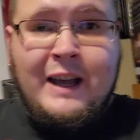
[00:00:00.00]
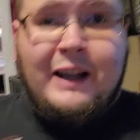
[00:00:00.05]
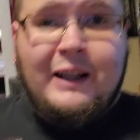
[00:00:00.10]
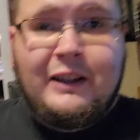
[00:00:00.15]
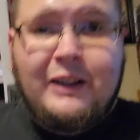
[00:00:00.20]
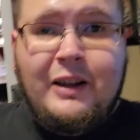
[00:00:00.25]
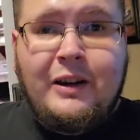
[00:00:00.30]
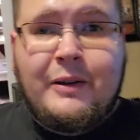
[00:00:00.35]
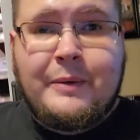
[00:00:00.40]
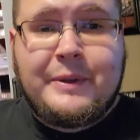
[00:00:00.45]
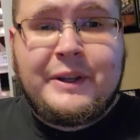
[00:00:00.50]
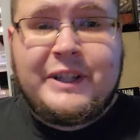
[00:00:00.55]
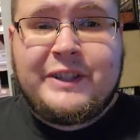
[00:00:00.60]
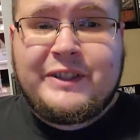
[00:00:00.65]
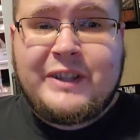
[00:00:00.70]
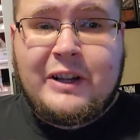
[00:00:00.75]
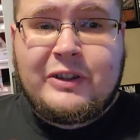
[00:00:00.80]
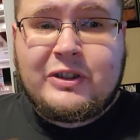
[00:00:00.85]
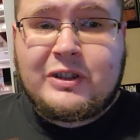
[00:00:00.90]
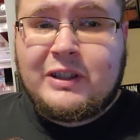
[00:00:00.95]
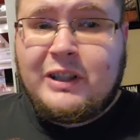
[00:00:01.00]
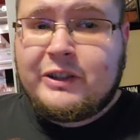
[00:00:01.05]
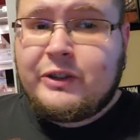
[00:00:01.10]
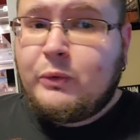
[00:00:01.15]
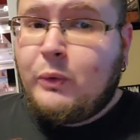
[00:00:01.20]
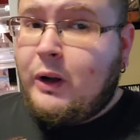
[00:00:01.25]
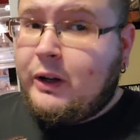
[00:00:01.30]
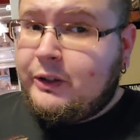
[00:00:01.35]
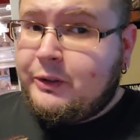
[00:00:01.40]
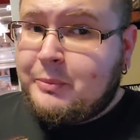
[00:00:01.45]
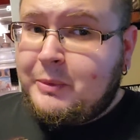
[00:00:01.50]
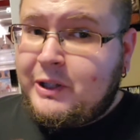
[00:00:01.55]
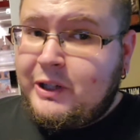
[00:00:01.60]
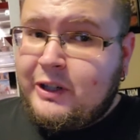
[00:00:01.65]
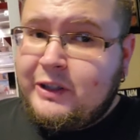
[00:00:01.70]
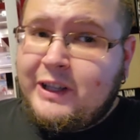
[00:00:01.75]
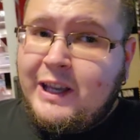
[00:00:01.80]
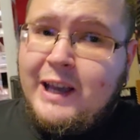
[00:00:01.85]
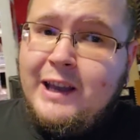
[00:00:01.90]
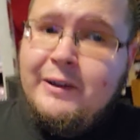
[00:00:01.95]
Hello, I'm the Nostalgia Collector. Welcome to my
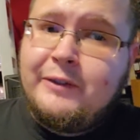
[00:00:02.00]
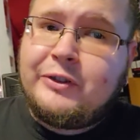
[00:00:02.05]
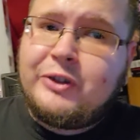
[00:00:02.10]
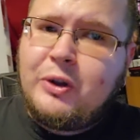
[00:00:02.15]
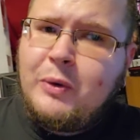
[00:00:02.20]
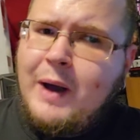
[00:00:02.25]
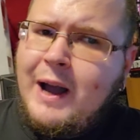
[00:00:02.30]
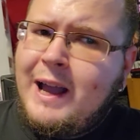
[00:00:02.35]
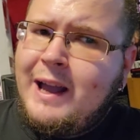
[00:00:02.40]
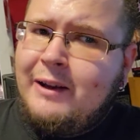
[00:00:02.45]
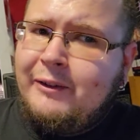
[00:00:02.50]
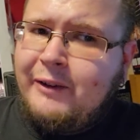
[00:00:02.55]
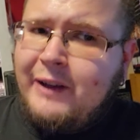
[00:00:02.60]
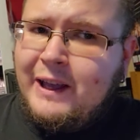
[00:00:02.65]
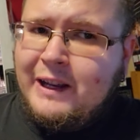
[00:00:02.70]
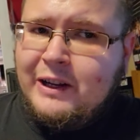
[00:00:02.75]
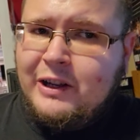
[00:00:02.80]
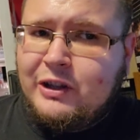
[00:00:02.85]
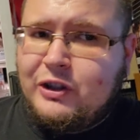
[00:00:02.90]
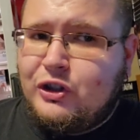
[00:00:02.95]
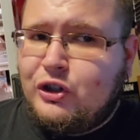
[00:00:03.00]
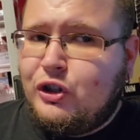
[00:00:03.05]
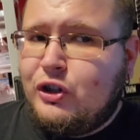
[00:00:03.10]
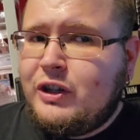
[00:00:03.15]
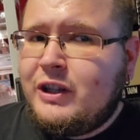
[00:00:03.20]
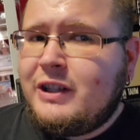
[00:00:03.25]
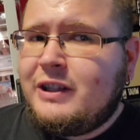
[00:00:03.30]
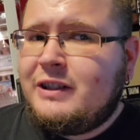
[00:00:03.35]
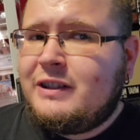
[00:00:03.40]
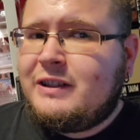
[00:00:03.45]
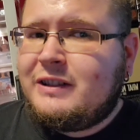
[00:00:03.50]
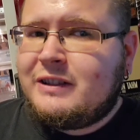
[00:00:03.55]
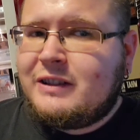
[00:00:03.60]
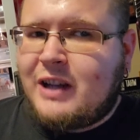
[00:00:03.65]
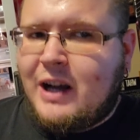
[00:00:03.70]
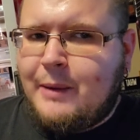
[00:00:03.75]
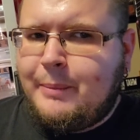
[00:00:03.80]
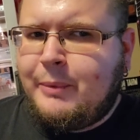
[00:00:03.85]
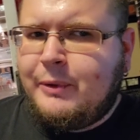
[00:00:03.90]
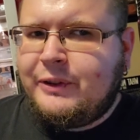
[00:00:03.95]
Nerd Cave. So I have had a good
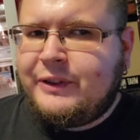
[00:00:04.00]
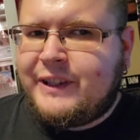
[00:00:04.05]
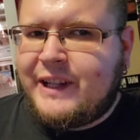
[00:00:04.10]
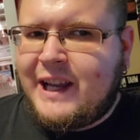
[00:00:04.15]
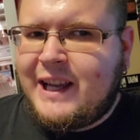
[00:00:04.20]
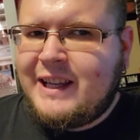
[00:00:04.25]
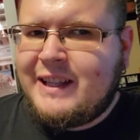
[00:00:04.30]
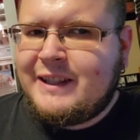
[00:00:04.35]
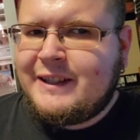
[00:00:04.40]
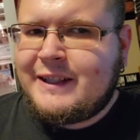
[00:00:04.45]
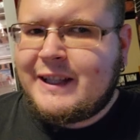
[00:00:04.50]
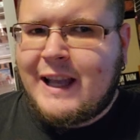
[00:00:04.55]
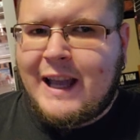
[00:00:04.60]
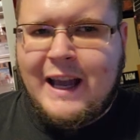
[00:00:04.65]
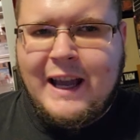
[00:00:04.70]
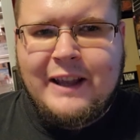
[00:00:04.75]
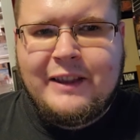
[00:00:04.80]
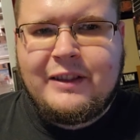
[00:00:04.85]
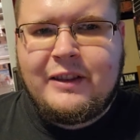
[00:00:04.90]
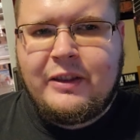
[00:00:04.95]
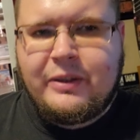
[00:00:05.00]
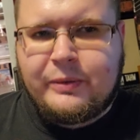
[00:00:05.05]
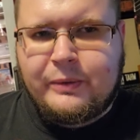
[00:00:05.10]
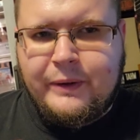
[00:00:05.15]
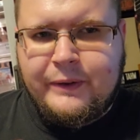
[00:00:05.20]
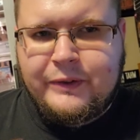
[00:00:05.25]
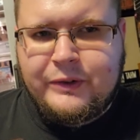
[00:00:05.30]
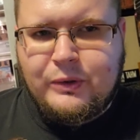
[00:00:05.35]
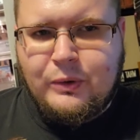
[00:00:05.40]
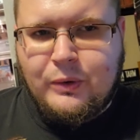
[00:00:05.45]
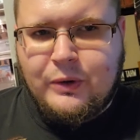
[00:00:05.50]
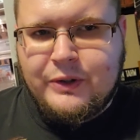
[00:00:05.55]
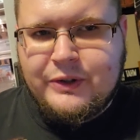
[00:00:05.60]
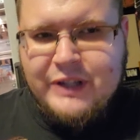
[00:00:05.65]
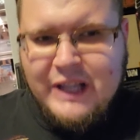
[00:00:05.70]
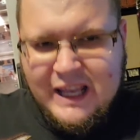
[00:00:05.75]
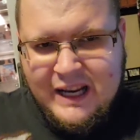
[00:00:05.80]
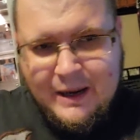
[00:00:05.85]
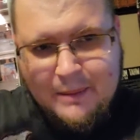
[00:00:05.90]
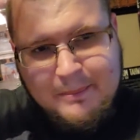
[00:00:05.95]
couple days at the thrift
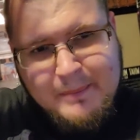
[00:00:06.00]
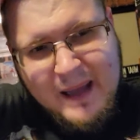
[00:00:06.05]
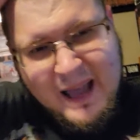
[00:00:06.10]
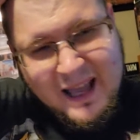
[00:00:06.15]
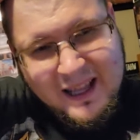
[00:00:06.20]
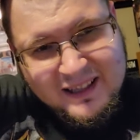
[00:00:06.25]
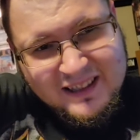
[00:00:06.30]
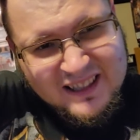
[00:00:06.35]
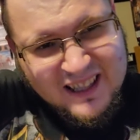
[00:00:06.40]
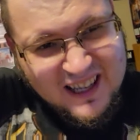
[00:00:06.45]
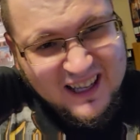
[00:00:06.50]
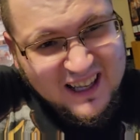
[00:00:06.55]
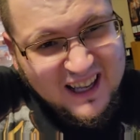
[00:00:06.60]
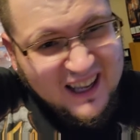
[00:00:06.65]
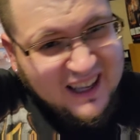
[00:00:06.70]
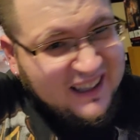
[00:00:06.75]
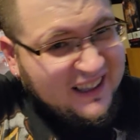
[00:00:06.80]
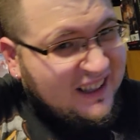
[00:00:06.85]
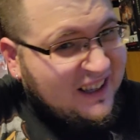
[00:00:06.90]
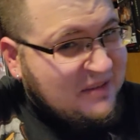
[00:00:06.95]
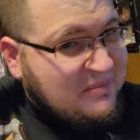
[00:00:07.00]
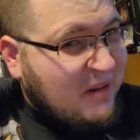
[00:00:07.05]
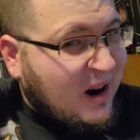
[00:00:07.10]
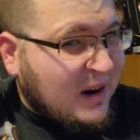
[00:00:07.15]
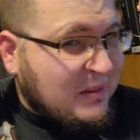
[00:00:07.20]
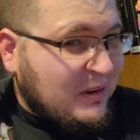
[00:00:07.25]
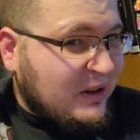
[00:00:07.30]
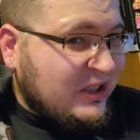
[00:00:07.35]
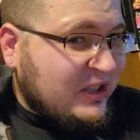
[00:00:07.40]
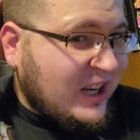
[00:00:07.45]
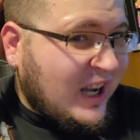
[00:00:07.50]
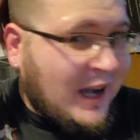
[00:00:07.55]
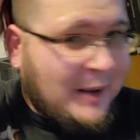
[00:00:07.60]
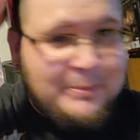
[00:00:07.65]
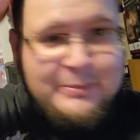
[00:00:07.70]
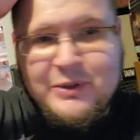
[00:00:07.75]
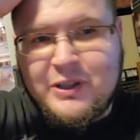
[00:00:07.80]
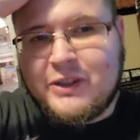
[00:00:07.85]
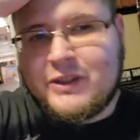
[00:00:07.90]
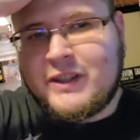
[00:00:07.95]
stores and a bad day at a barber
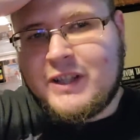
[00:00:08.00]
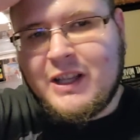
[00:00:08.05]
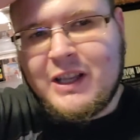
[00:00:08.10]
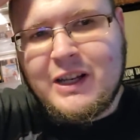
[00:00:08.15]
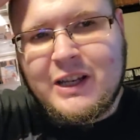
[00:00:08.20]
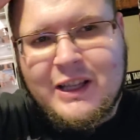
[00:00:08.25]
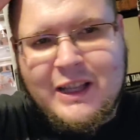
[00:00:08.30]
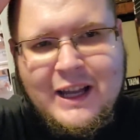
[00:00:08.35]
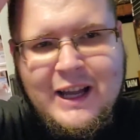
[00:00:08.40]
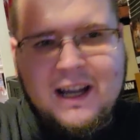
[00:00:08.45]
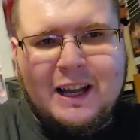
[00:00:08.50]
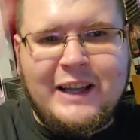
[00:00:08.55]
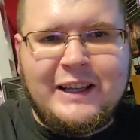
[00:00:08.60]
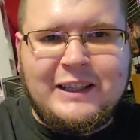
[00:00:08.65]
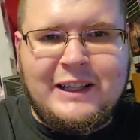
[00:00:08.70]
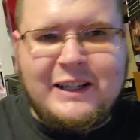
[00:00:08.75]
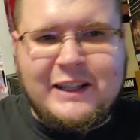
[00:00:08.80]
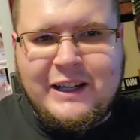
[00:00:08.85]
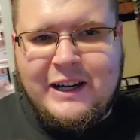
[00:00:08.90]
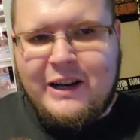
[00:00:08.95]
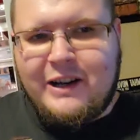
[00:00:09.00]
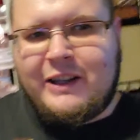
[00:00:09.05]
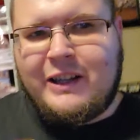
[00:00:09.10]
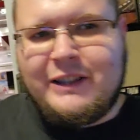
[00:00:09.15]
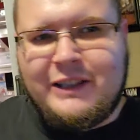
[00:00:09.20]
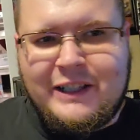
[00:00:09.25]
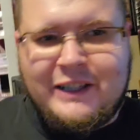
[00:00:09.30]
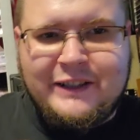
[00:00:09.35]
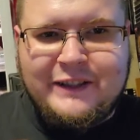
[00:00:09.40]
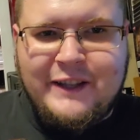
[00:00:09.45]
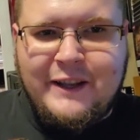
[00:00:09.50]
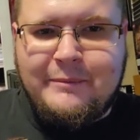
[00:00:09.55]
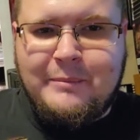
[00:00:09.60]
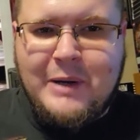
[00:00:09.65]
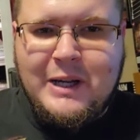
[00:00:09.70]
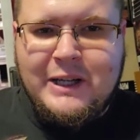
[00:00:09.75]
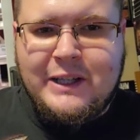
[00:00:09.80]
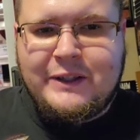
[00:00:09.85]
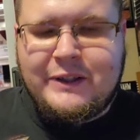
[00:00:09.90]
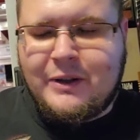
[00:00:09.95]
shop. Just kidding. I needed a haircut, needed to save
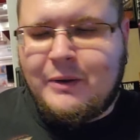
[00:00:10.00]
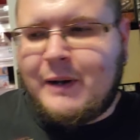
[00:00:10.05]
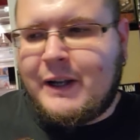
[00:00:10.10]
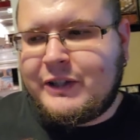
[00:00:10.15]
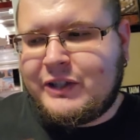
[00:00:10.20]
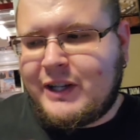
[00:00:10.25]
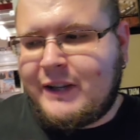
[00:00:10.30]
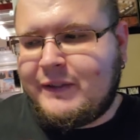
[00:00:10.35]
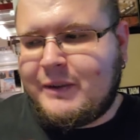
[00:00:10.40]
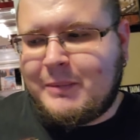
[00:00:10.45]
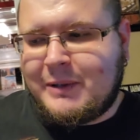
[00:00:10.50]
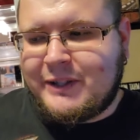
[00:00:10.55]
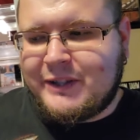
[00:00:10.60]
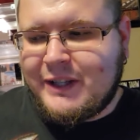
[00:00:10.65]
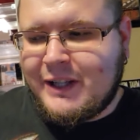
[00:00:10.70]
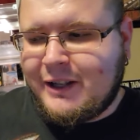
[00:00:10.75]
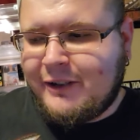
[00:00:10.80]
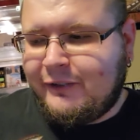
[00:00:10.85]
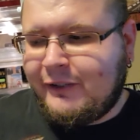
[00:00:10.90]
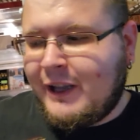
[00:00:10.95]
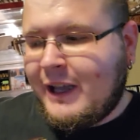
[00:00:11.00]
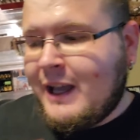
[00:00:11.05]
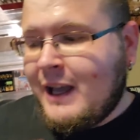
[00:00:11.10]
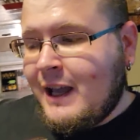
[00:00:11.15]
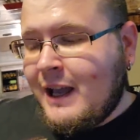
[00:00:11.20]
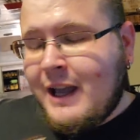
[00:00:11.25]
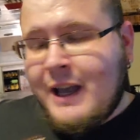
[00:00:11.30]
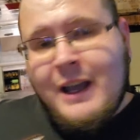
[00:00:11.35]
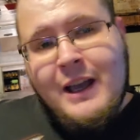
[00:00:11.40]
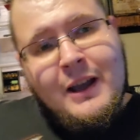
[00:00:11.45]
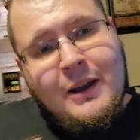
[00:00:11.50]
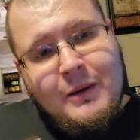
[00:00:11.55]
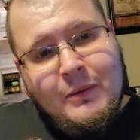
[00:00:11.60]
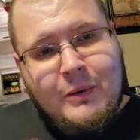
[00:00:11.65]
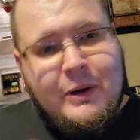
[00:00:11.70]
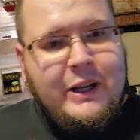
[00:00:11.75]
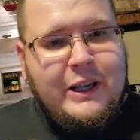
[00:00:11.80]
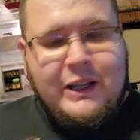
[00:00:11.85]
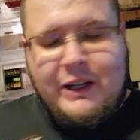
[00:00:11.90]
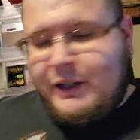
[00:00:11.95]
money, so I shaved it myself.
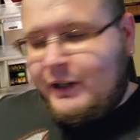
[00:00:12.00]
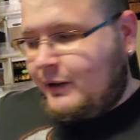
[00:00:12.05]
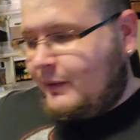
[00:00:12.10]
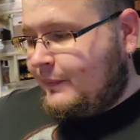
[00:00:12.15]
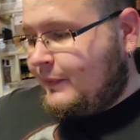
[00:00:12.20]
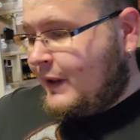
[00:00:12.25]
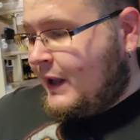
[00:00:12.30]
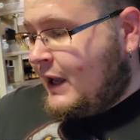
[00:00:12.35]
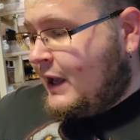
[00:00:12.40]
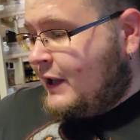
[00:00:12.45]
What are you going to do?